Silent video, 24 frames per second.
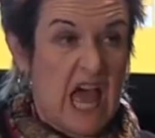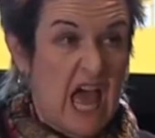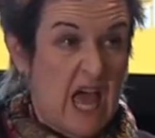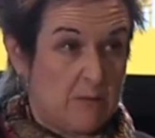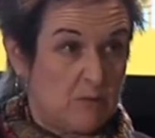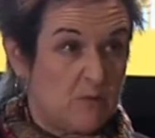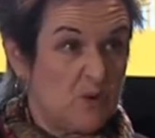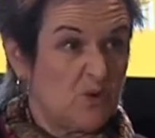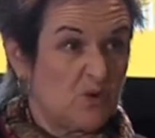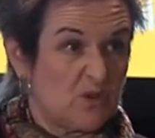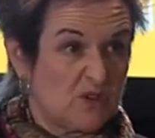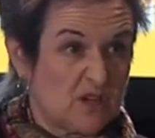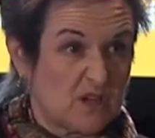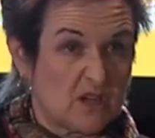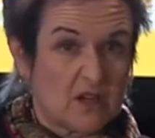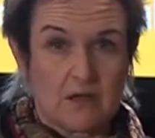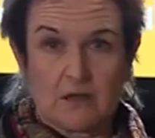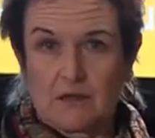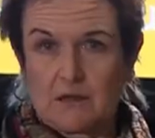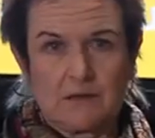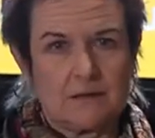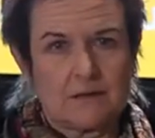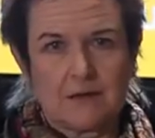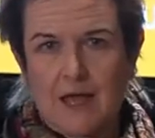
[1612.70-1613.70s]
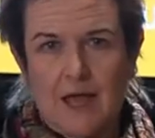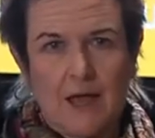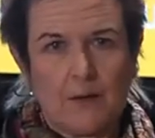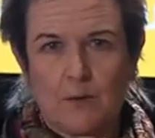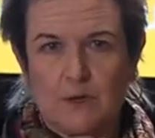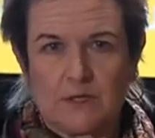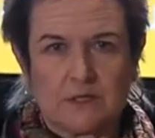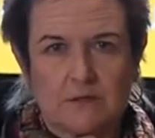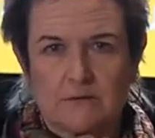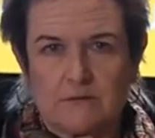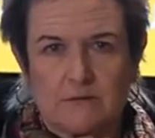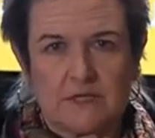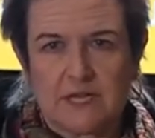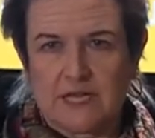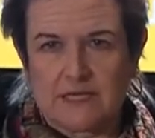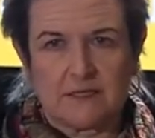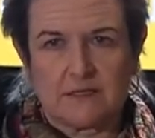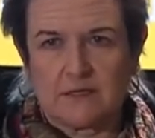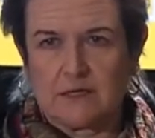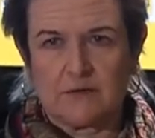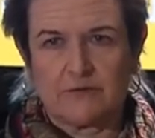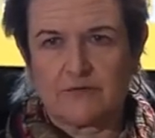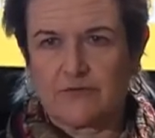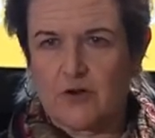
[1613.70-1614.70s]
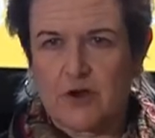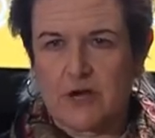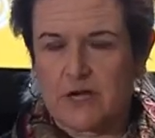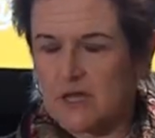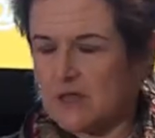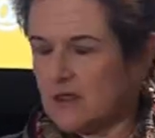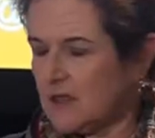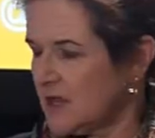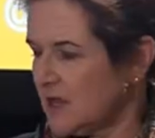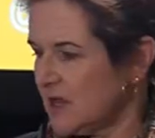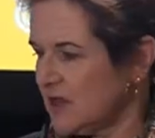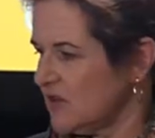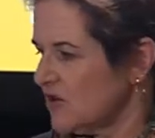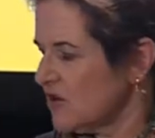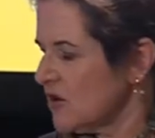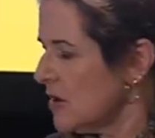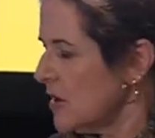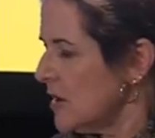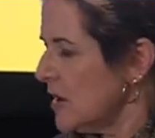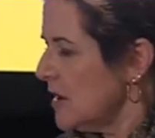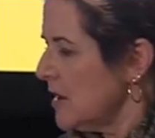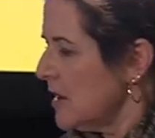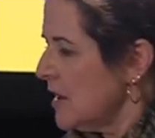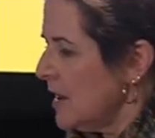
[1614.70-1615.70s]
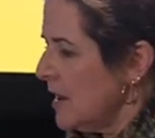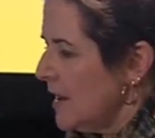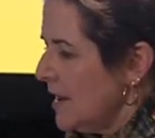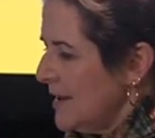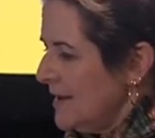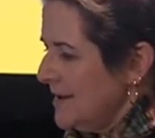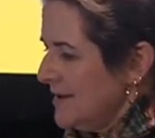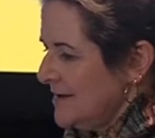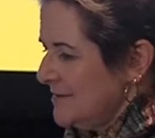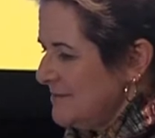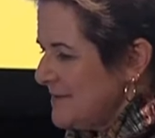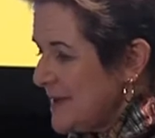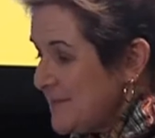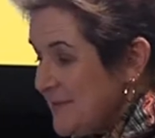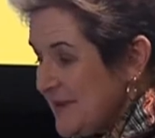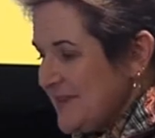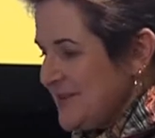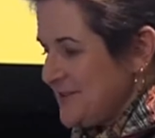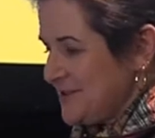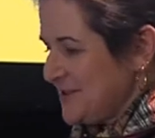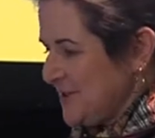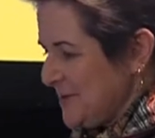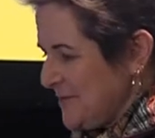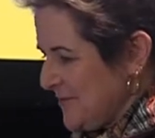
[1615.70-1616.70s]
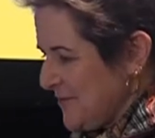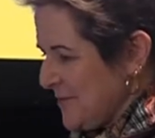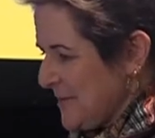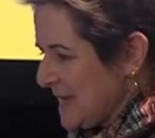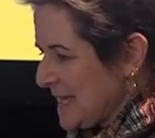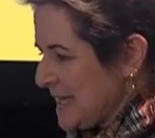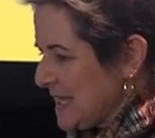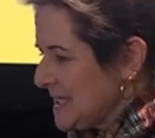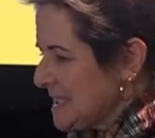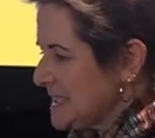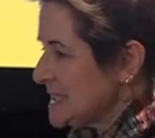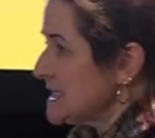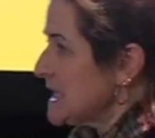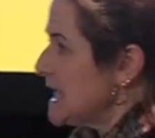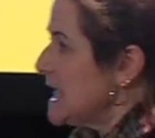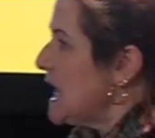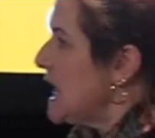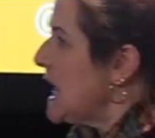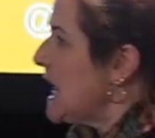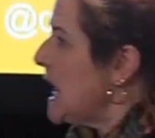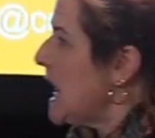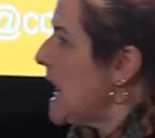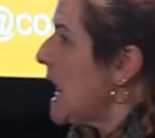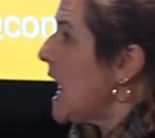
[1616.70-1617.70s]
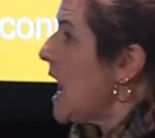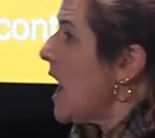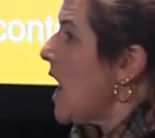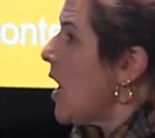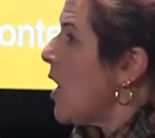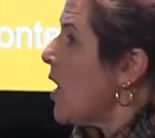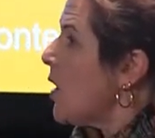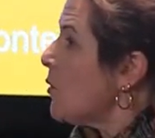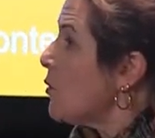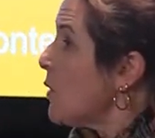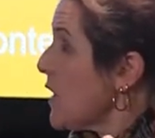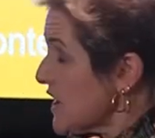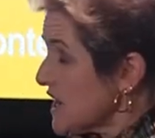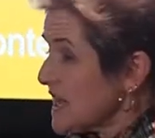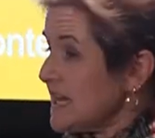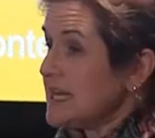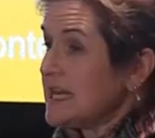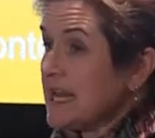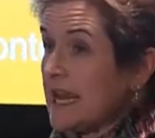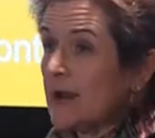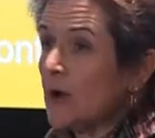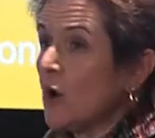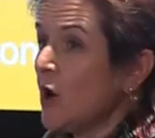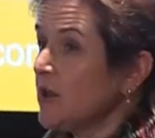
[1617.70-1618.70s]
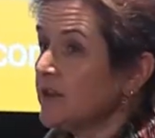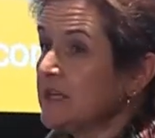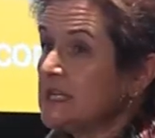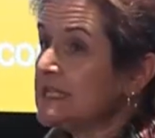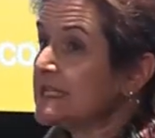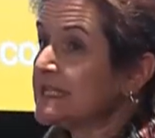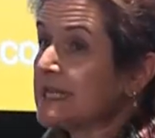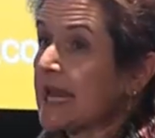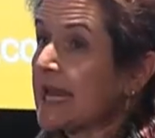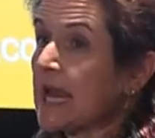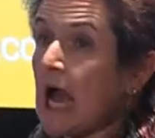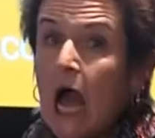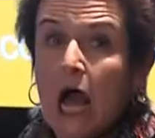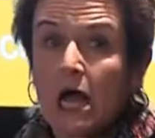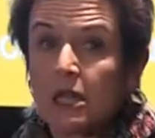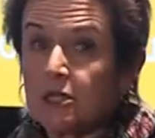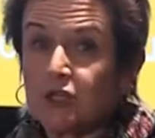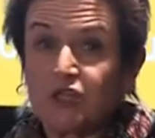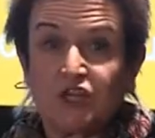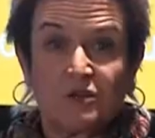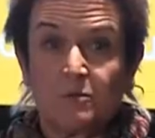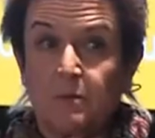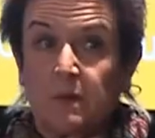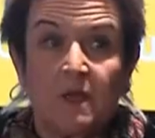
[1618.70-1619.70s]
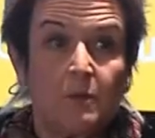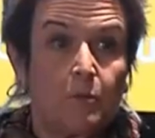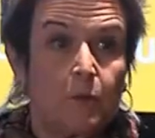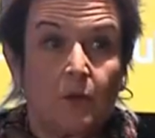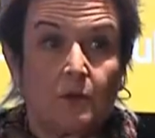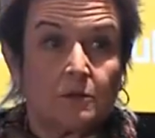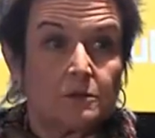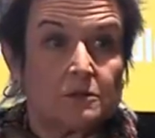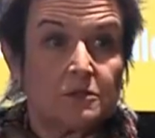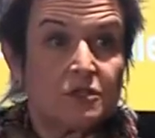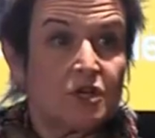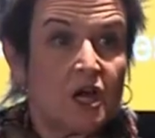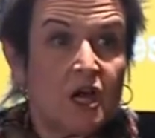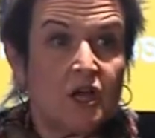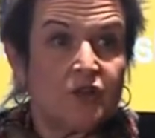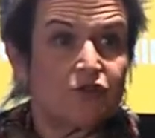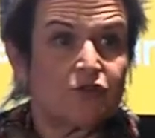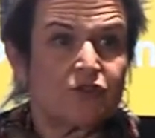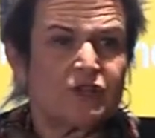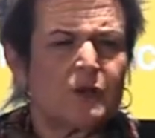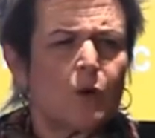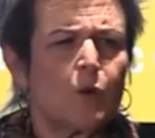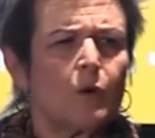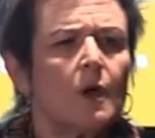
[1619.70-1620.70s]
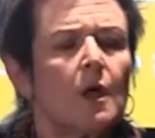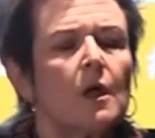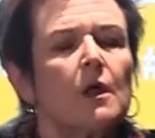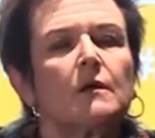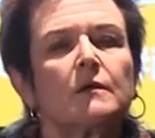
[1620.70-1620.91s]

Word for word: and music, I wasn't destined for anything either. Maybe there's hope for my kids. We're going to need all these psychology people to understand,